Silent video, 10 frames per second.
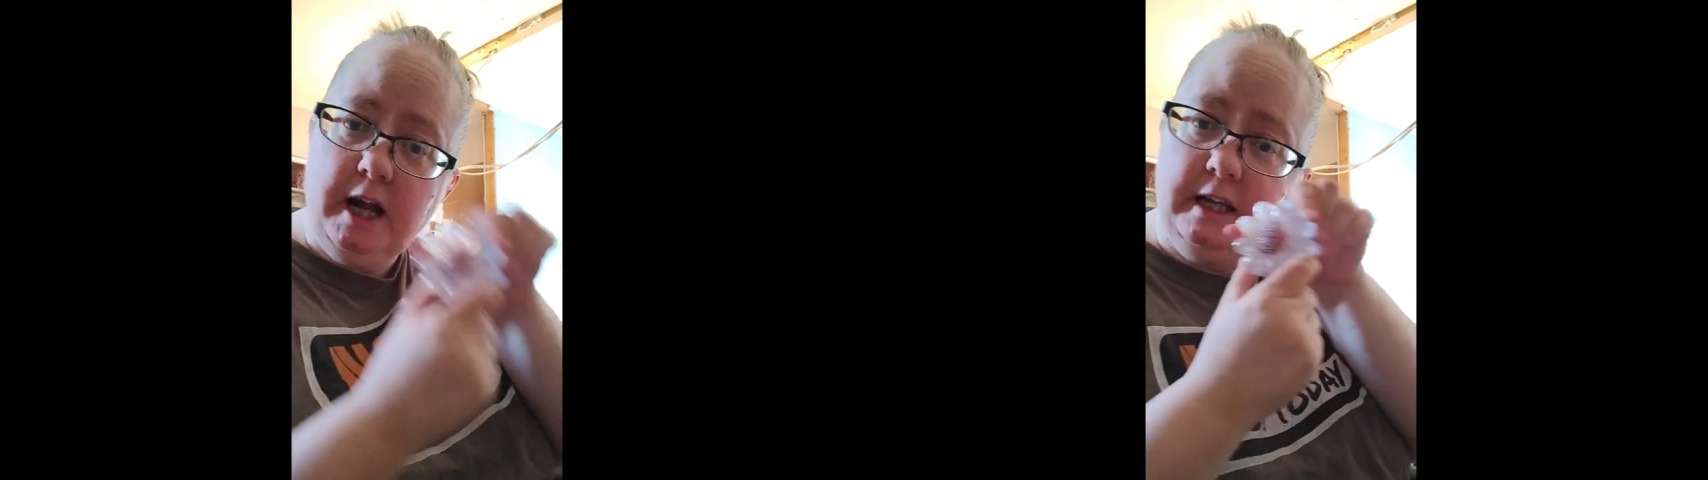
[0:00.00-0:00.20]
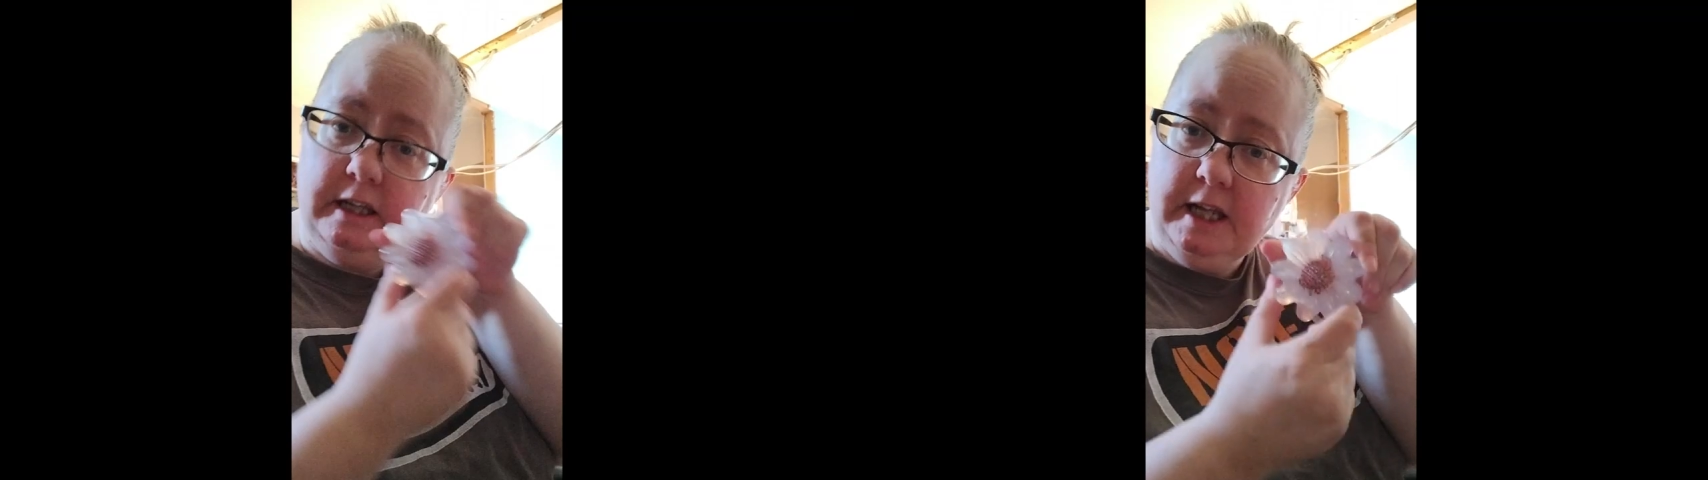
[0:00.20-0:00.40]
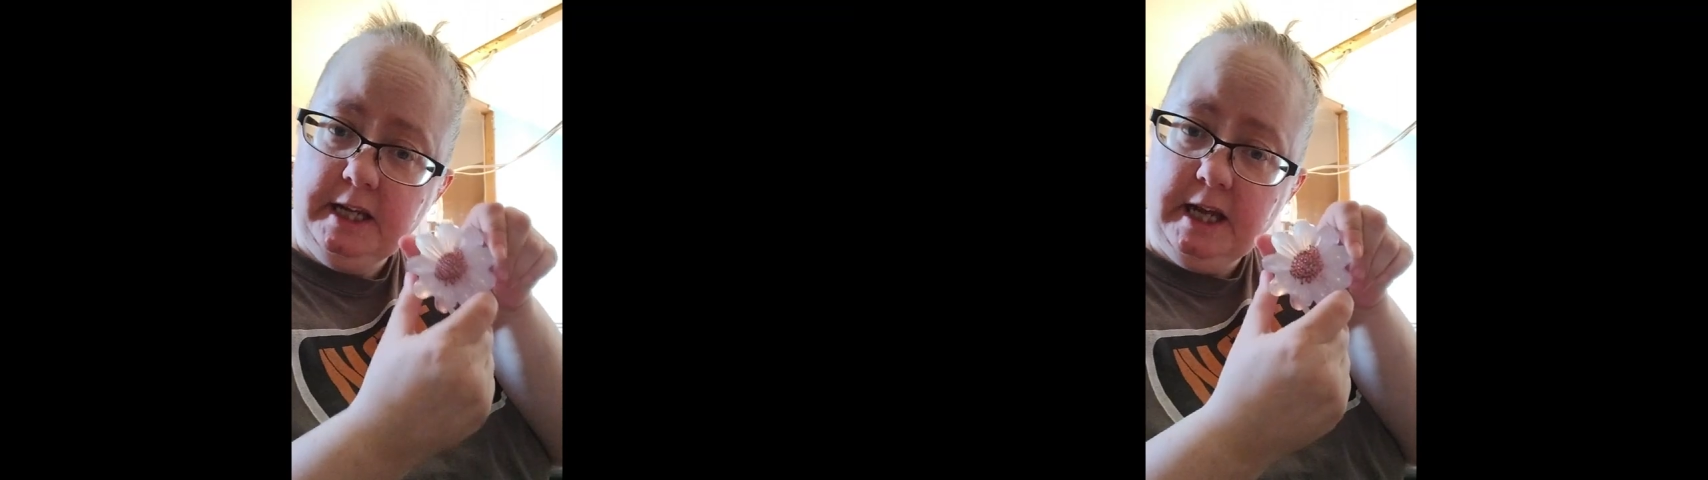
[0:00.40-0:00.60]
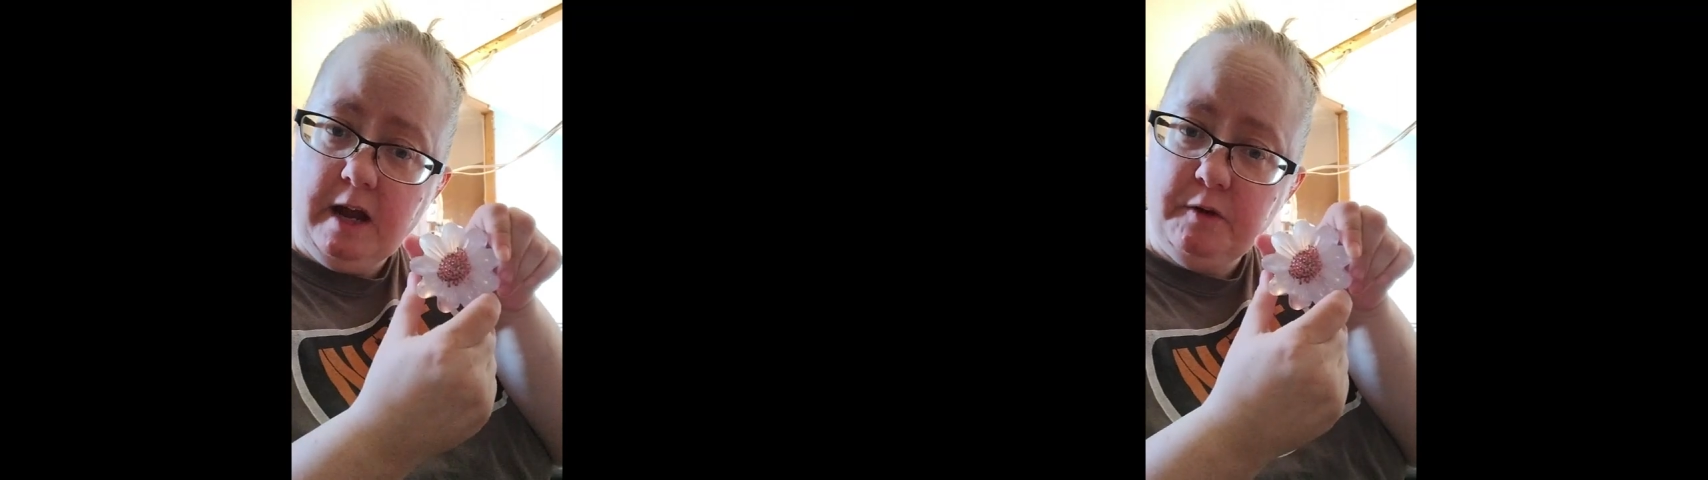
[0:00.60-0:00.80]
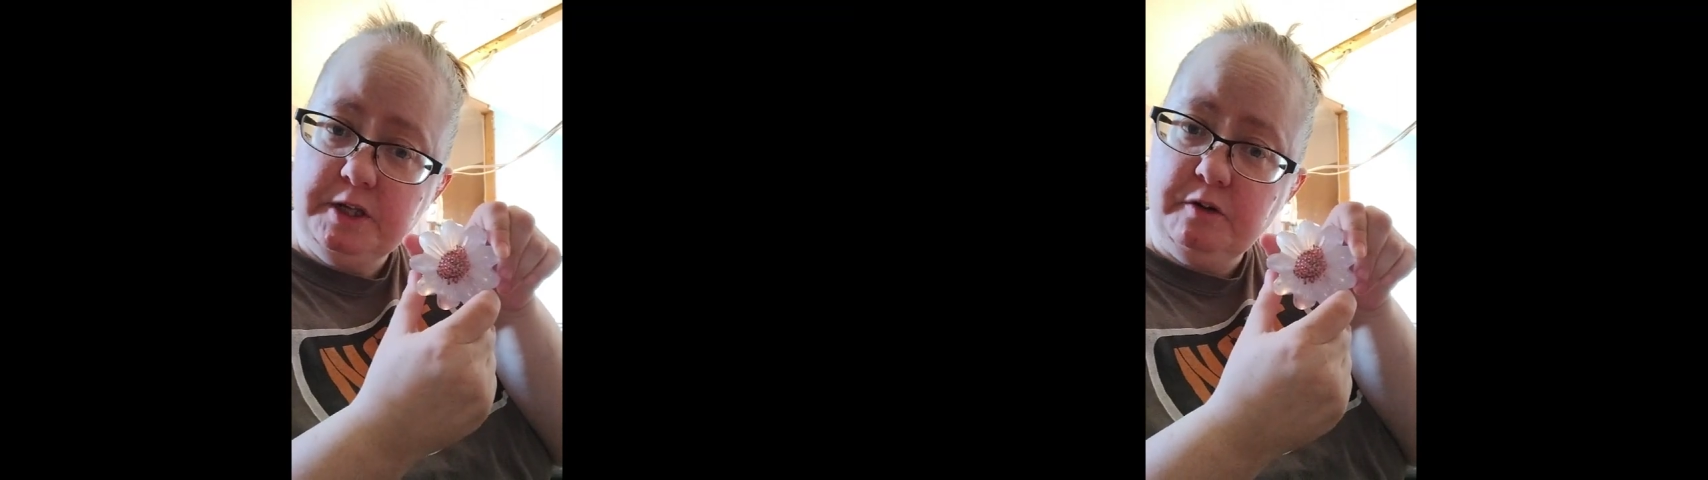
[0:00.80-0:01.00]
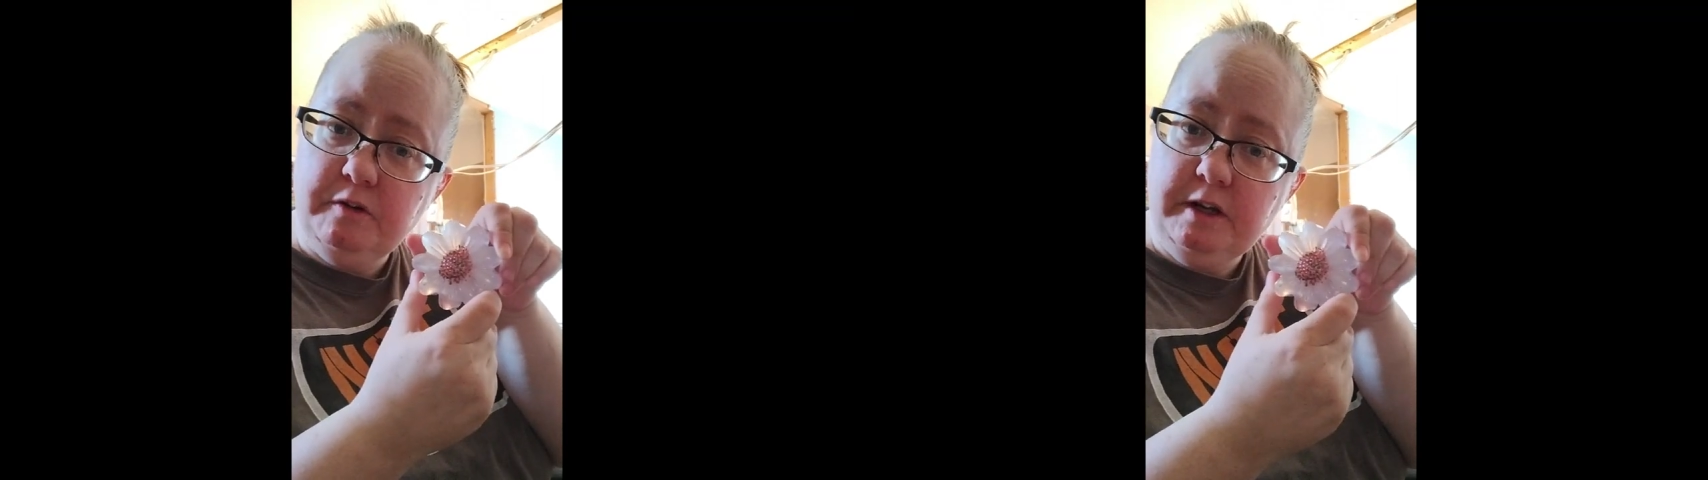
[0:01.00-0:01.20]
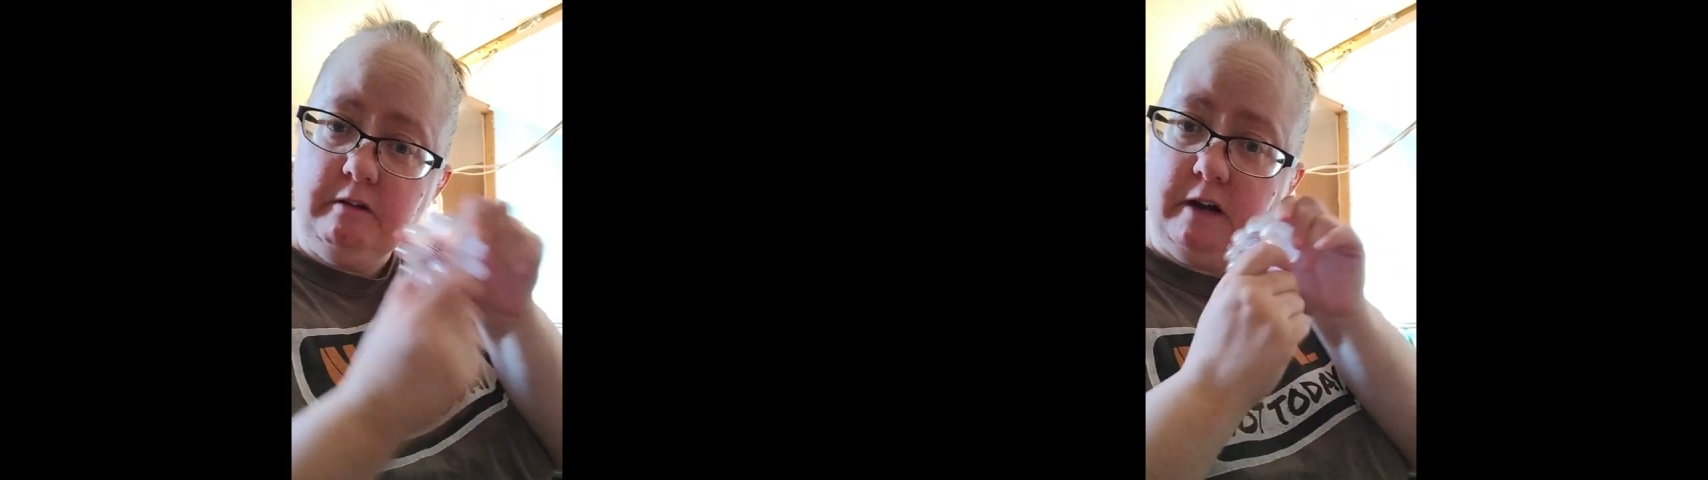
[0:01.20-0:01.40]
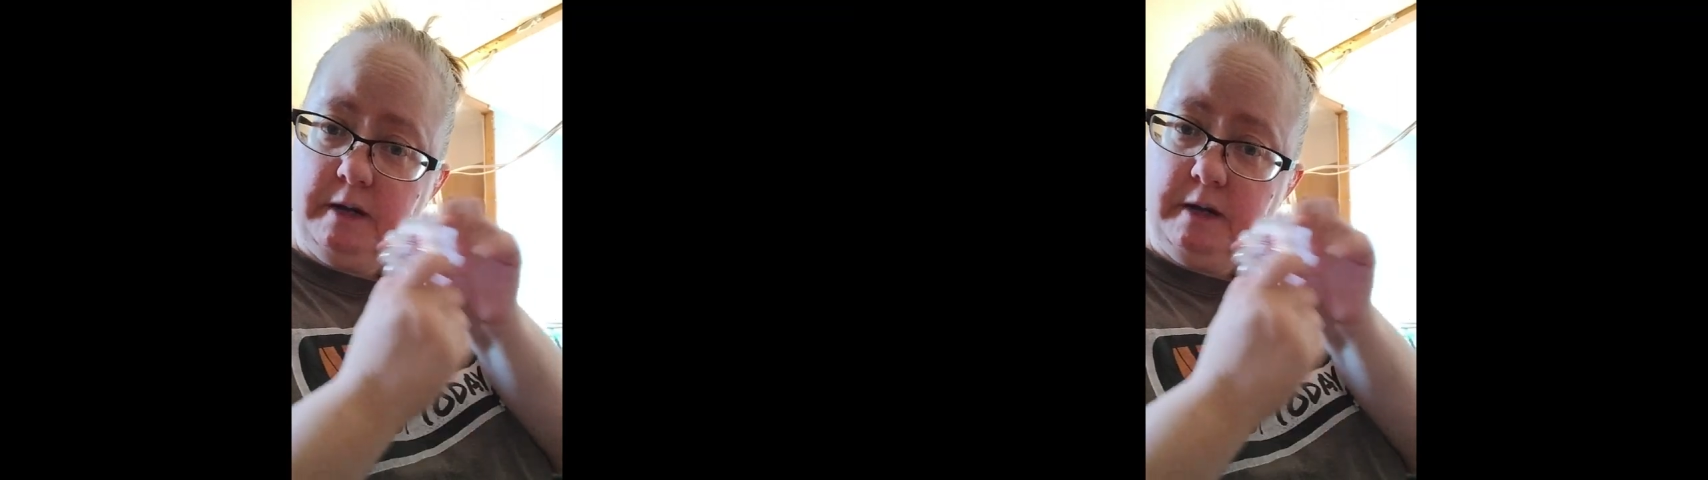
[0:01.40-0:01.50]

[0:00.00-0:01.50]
I like how it turned out.